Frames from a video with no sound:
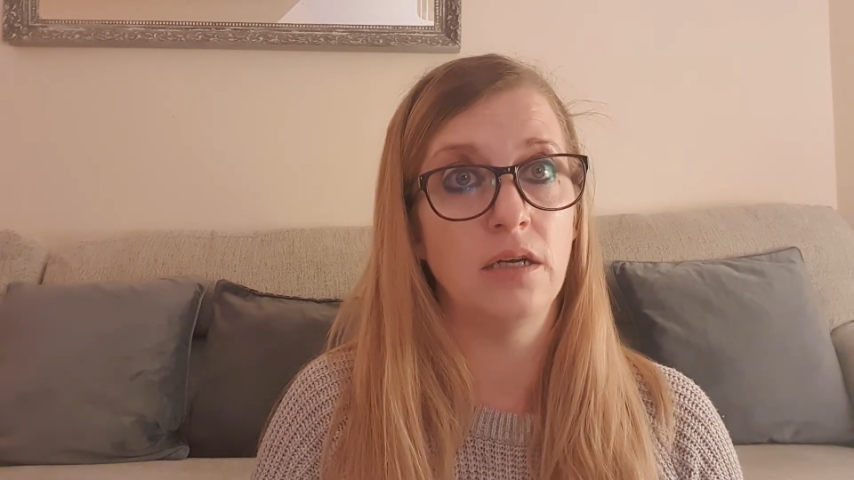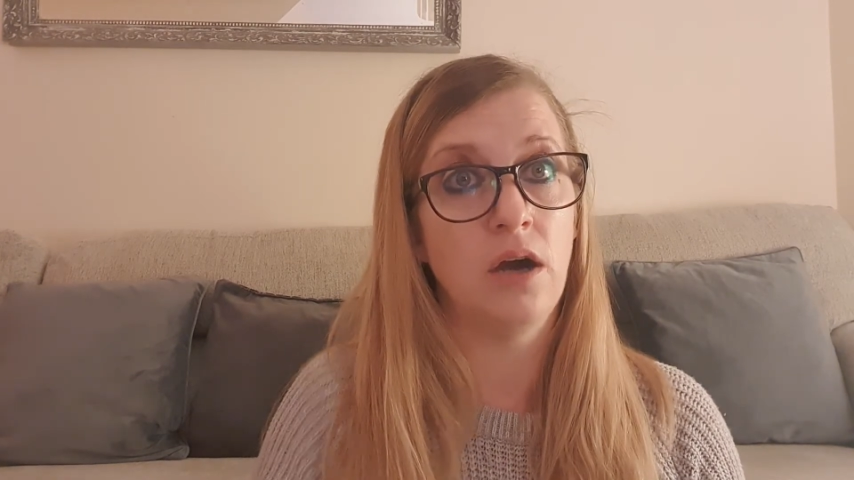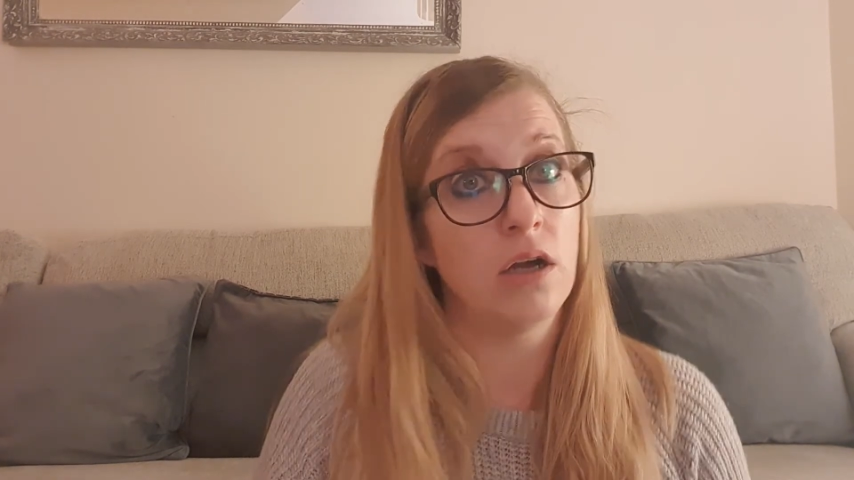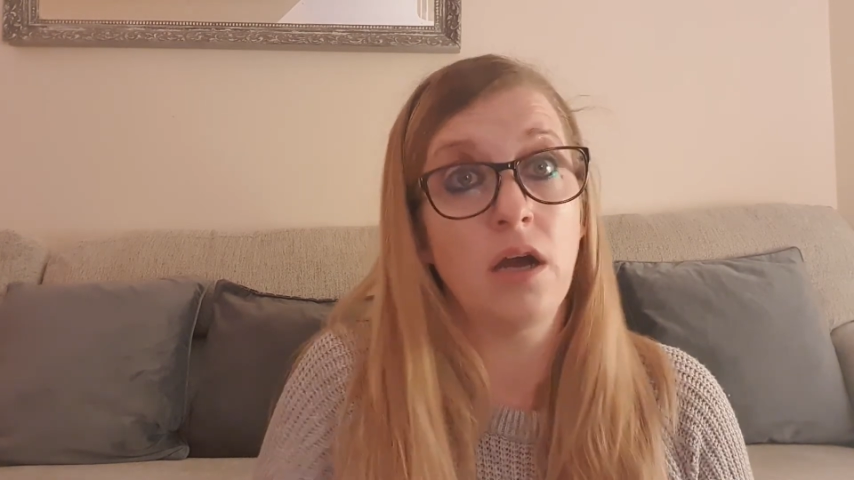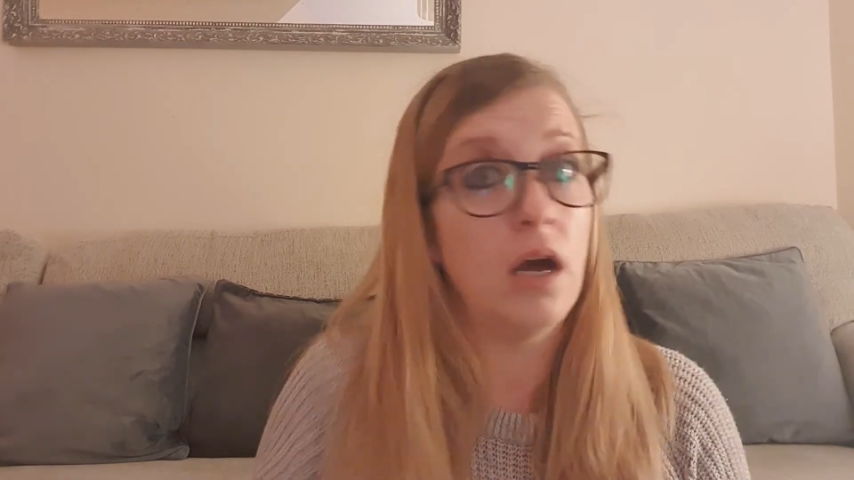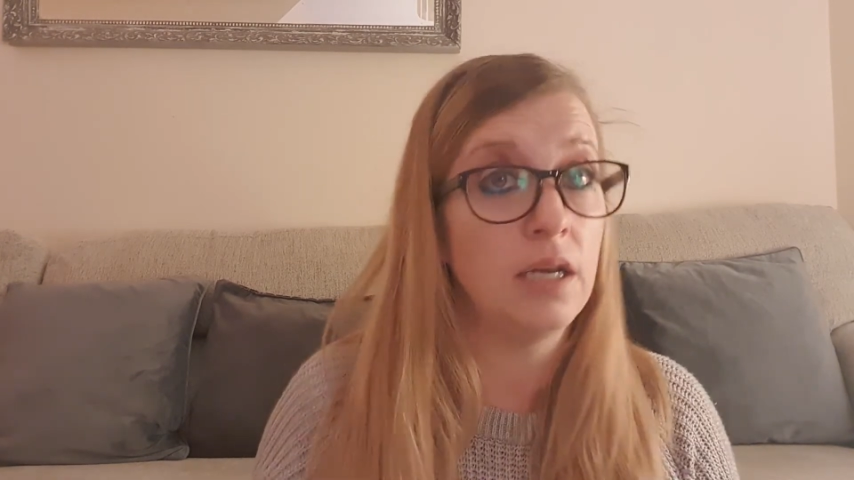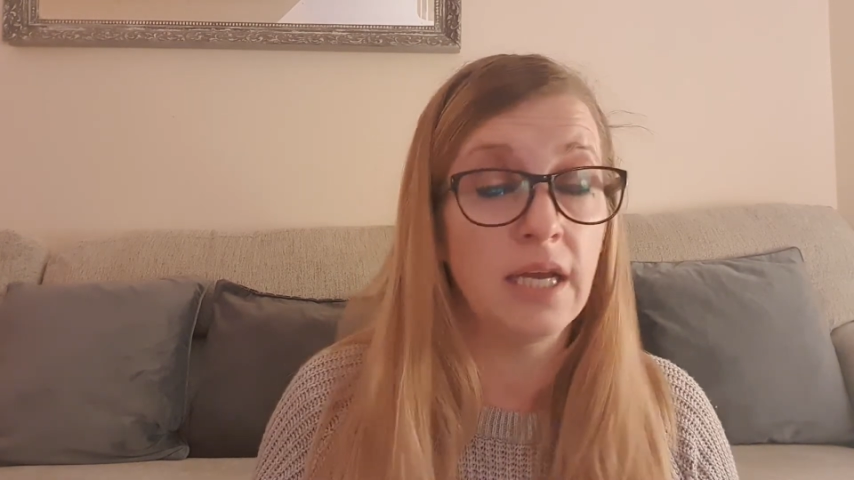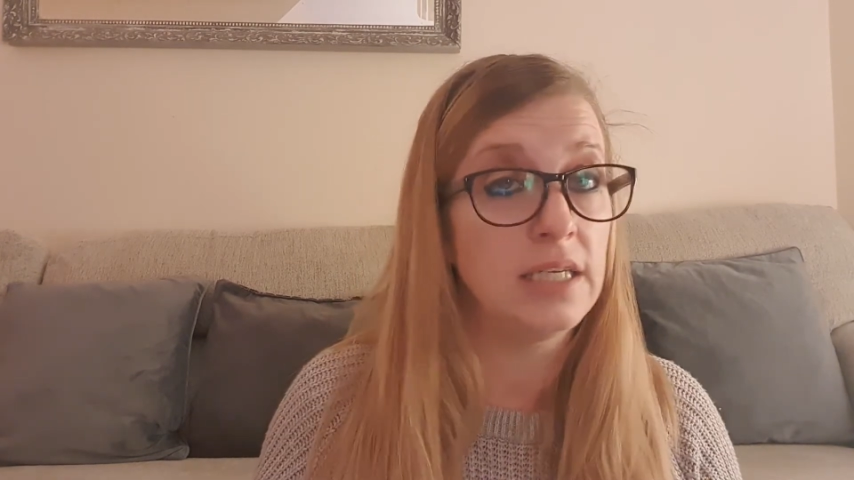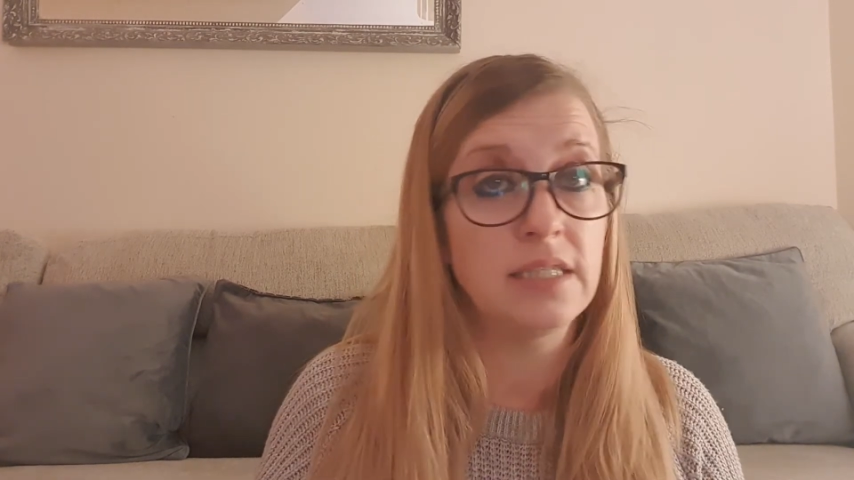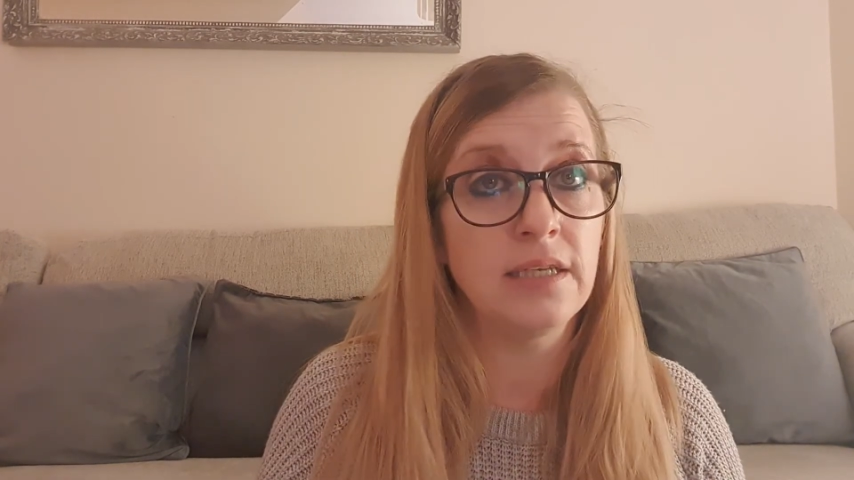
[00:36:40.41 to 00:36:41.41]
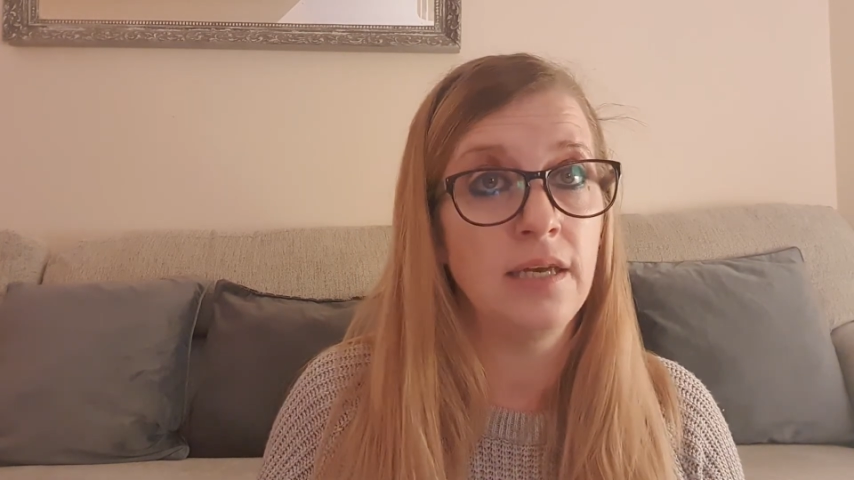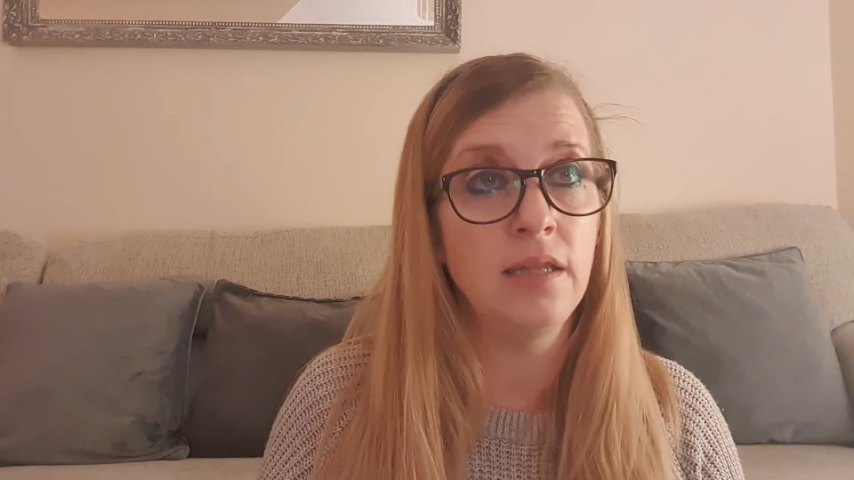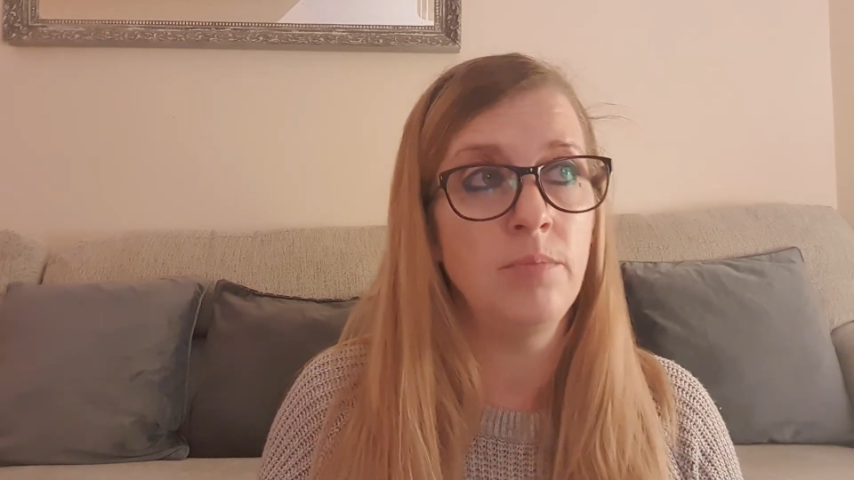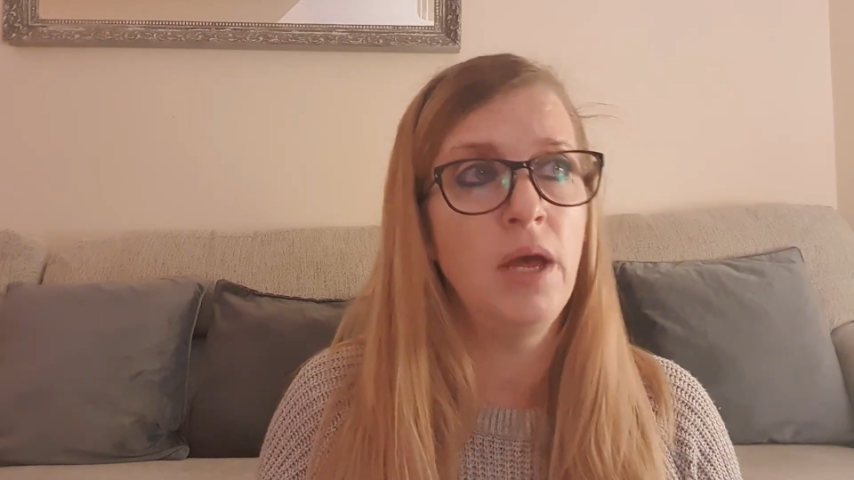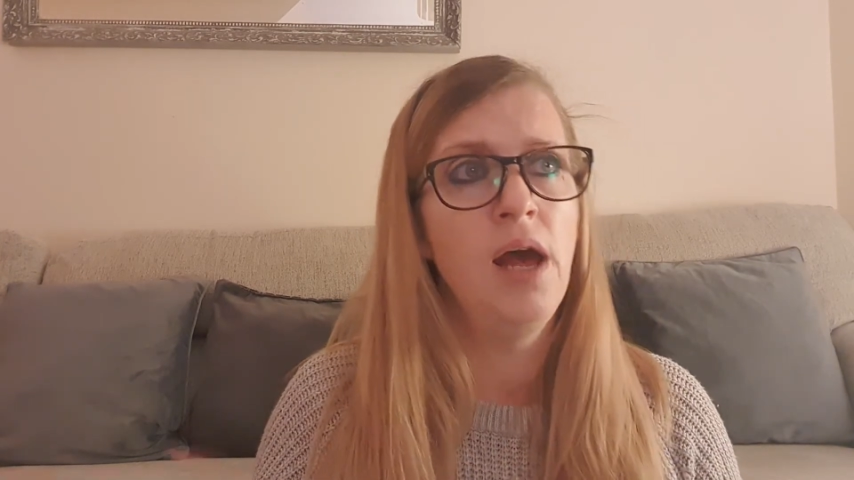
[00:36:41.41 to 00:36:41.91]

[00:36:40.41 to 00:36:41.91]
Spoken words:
I can't let you see them.